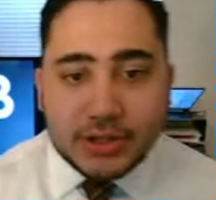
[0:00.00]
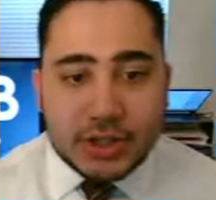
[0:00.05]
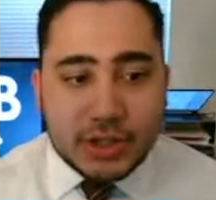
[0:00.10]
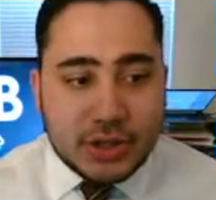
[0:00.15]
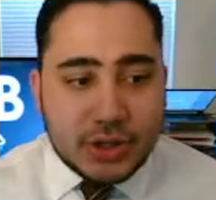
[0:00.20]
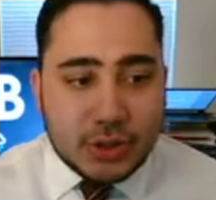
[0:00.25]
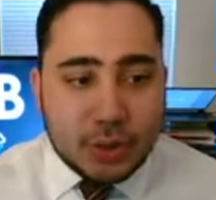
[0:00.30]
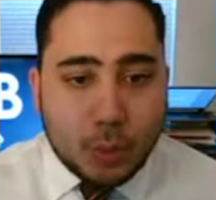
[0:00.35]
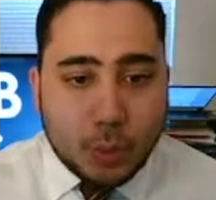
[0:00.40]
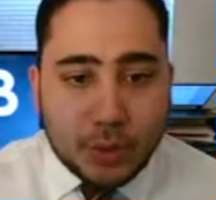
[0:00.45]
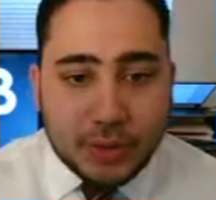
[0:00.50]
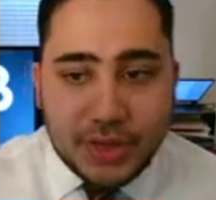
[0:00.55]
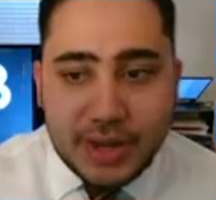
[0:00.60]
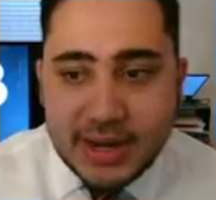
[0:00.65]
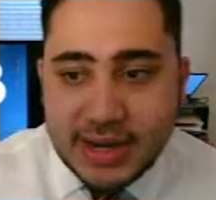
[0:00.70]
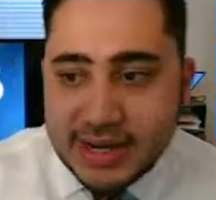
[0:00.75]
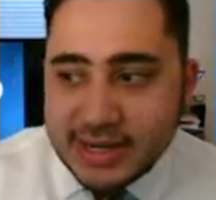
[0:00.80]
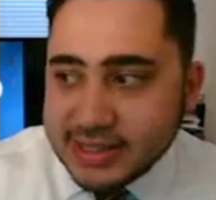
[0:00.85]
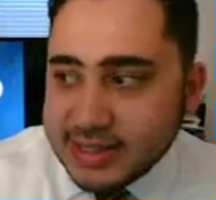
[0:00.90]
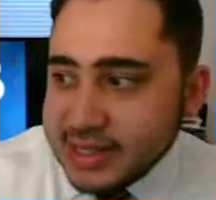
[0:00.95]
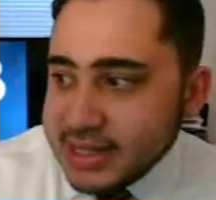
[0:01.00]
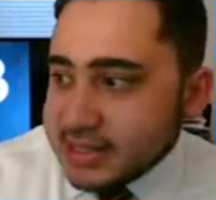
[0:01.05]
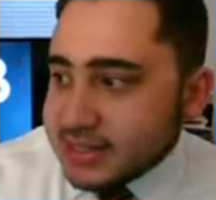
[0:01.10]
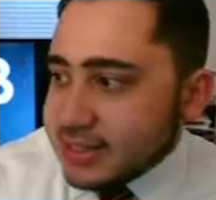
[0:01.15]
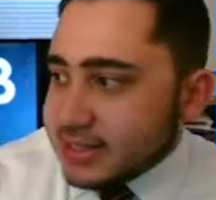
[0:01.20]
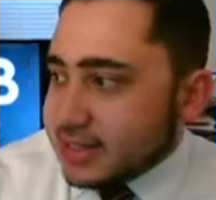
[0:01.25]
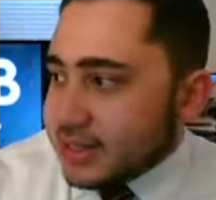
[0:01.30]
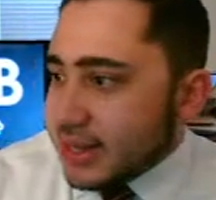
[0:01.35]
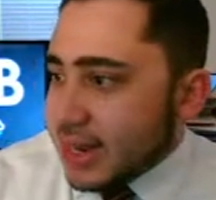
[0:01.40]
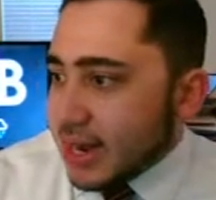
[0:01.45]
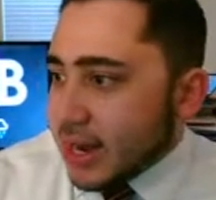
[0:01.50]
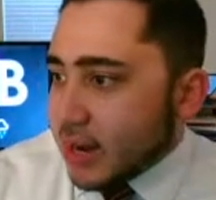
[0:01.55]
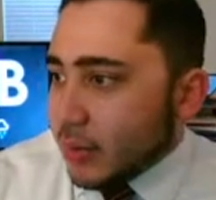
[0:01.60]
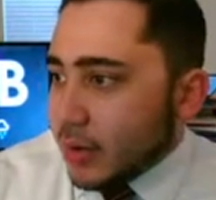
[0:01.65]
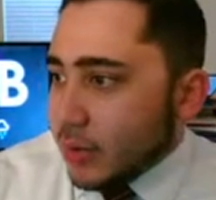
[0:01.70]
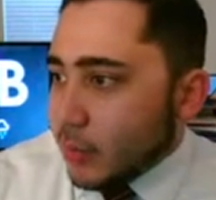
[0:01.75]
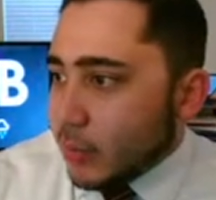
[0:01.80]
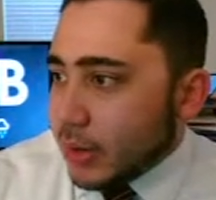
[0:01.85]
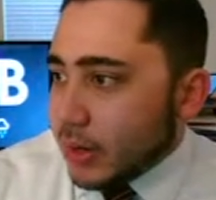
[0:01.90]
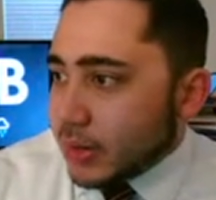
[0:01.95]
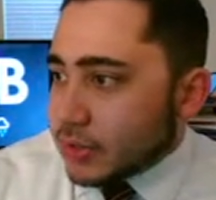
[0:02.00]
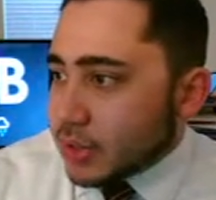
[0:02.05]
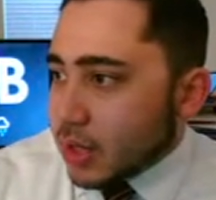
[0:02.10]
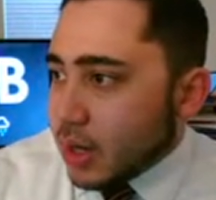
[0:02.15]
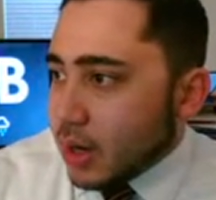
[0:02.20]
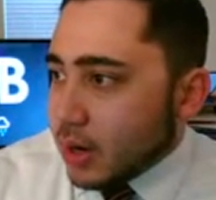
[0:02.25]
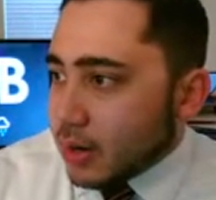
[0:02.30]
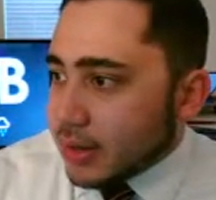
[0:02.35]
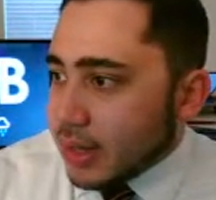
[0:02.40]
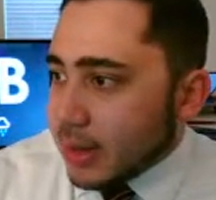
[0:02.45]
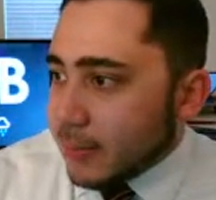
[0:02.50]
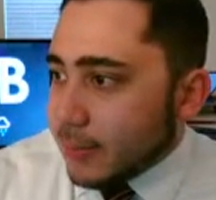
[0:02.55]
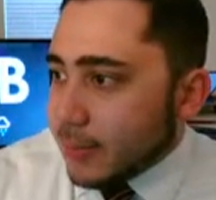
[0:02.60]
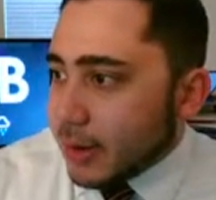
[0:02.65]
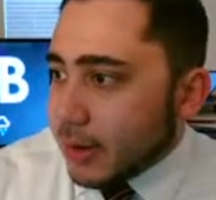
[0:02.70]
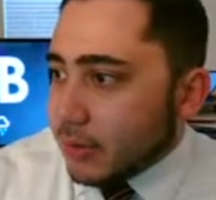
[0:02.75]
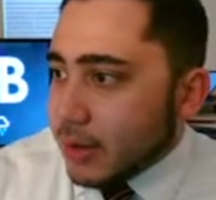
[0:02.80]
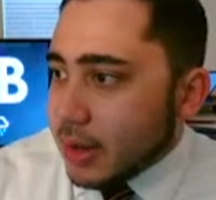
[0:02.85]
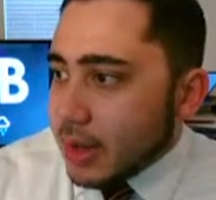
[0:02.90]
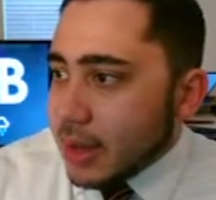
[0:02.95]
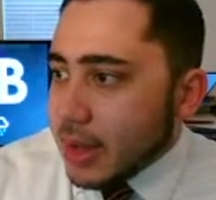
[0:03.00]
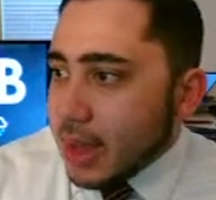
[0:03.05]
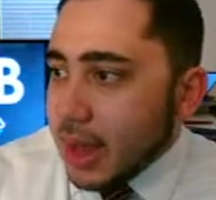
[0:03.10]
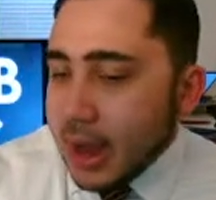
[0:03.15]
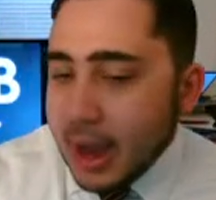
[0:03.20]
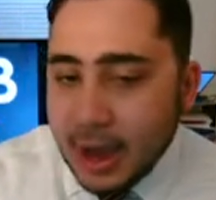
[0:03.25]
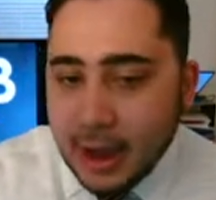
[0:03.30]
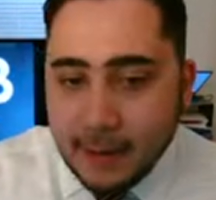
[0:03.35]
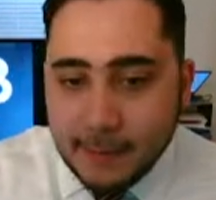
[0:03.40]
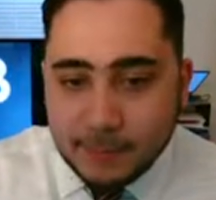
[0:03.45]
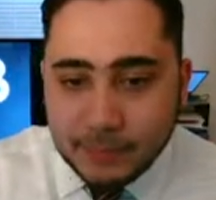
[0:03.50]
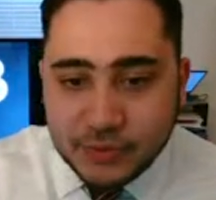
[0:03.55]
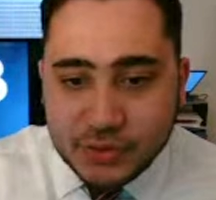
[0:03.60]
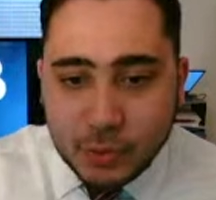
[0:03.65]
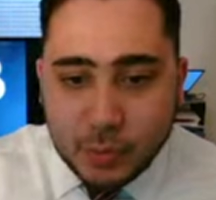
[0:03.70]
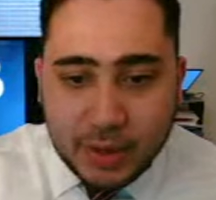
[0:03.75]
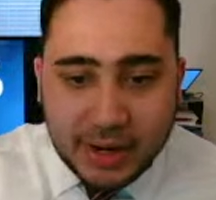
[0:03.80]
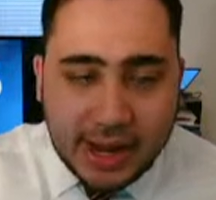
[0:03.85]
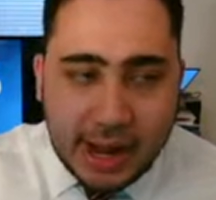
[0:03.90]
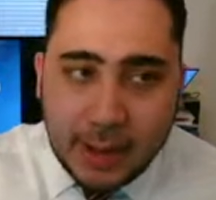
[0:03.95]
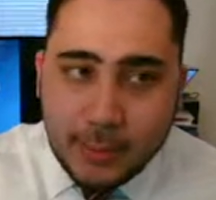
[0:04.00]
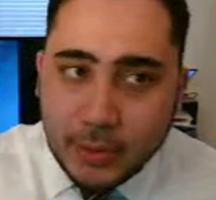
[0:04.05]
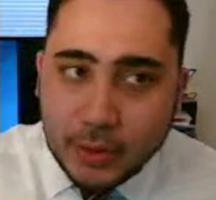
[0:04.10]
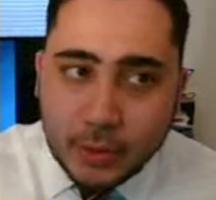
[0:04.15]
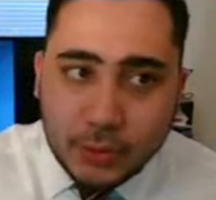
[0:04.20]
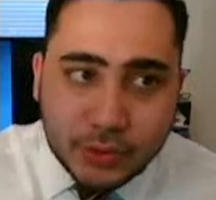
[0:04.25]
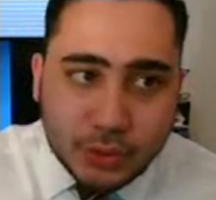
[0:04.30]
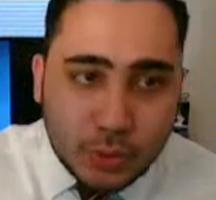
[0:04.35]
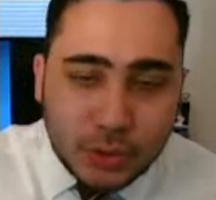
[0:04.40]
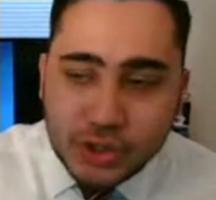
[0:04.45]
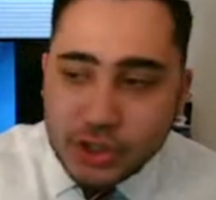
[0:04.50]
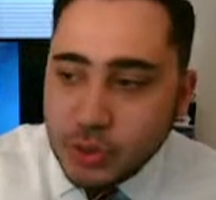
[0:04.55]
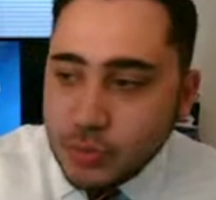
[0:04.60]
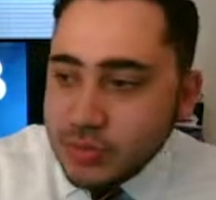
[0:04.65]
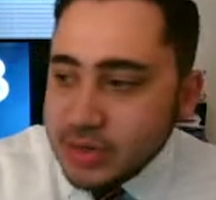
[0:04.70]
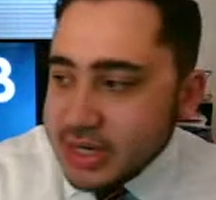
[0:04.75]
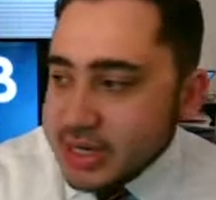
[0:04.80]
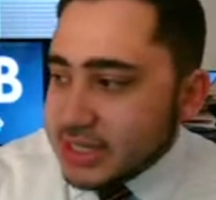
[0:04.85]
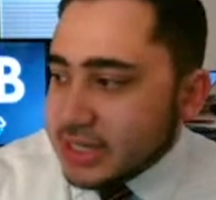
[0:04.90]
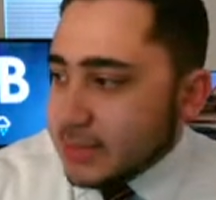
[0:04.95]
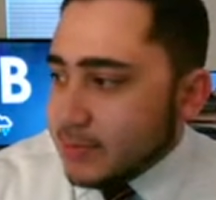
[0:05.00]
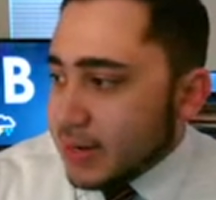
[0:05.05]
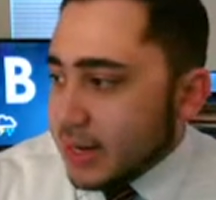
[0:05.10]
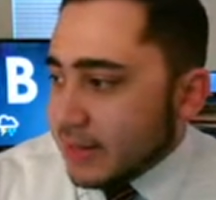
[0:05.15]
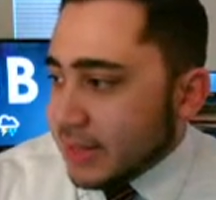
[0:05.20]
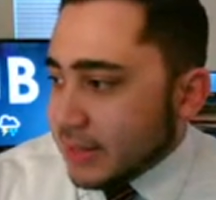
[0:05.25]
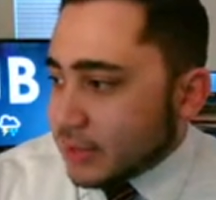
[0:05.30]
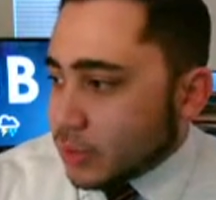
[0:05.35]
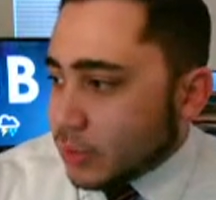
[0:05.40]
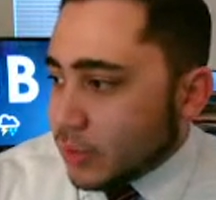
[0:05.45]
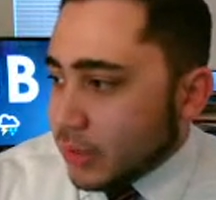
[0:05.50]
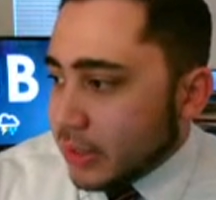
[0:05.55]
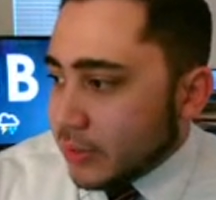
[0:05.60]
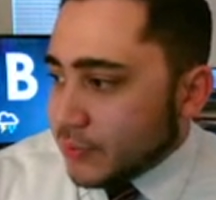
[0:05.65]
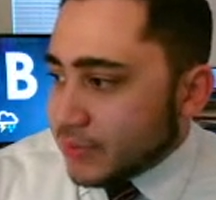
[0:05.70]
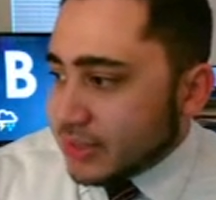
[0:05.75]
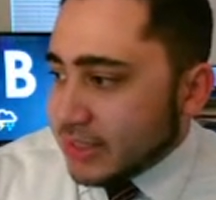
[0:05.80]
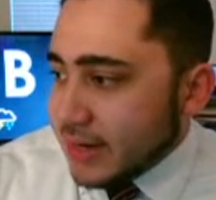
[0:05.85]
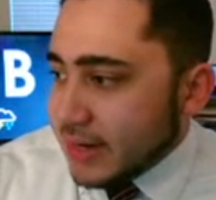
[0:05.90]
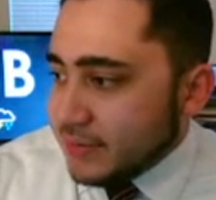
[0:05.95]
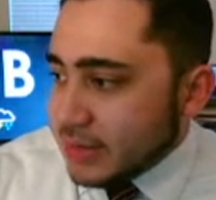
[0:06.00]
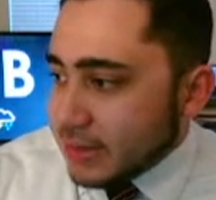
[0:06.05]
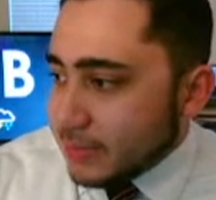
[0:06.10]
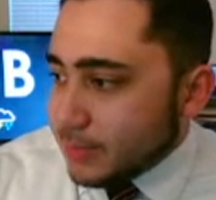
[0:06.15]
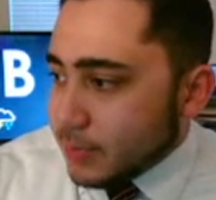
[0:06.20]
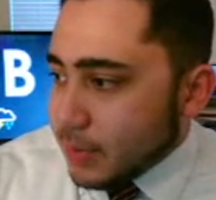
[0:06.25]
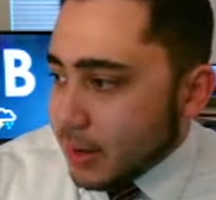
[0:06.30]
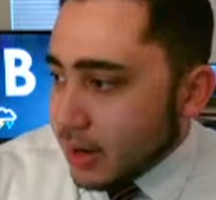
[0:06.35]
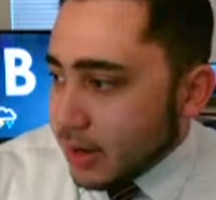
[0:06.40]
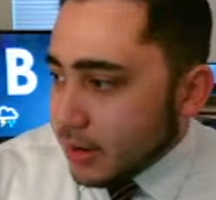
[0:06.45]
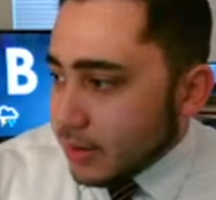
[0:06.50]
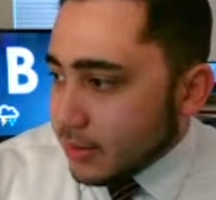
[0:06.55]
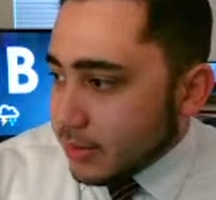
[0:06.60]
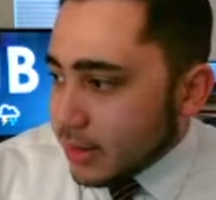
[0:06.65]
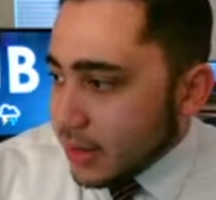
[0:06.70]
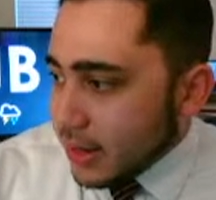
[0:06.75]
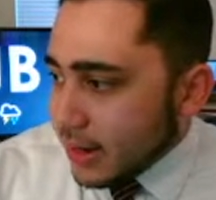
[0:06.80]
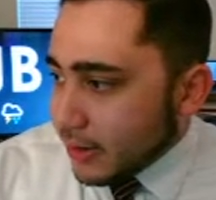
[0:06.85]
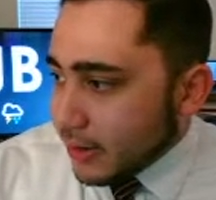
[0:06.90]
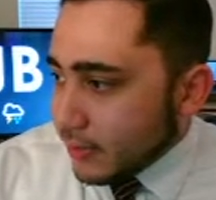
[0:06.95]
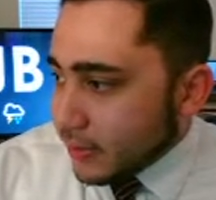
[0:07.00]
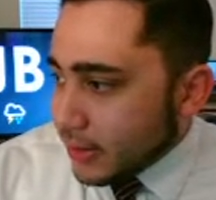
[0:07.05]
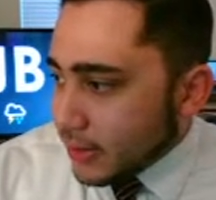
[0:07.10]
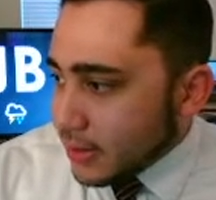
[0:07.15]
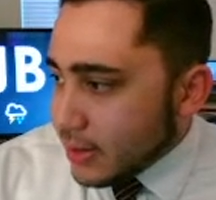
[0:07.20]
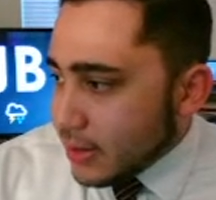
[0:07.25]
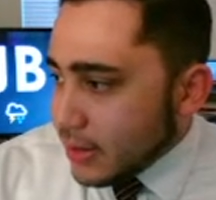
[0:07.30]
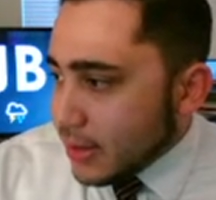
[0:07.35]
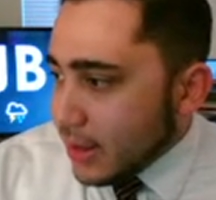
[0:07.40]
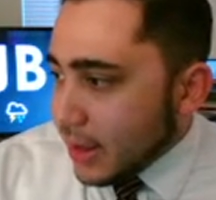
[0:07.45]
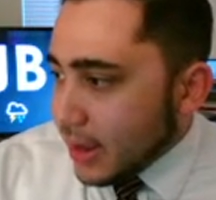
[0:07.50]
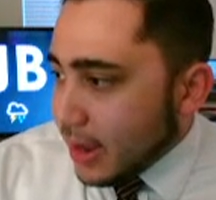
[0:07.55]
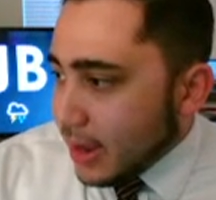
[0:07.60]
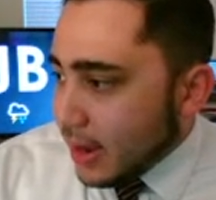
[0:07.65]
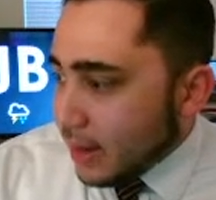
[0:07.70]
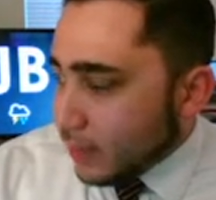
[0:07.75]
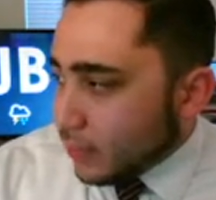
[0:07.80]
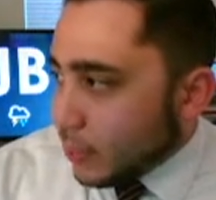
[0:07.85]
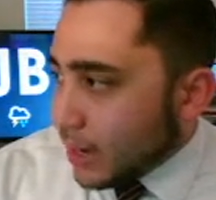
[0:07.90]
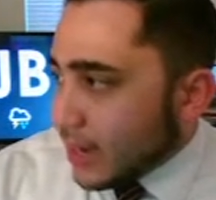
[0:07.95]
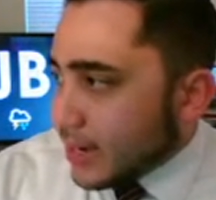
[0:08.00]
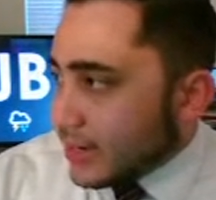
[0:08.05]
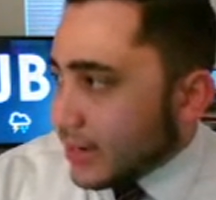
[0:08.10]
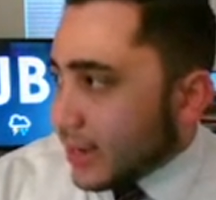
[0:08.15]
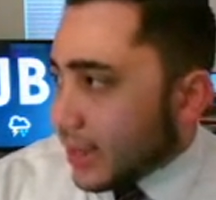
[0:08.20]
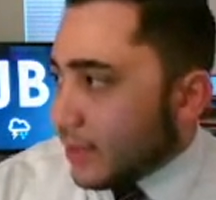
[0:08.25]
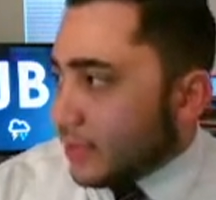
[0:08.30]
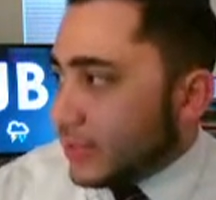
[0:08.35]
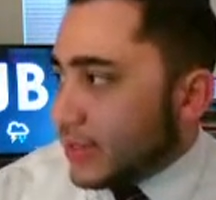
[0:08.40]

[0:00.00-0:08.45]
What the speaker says: to the north and east. This is the area we are talking about. So Wicomico Shores, you need to be in that tornado safety area. Right now,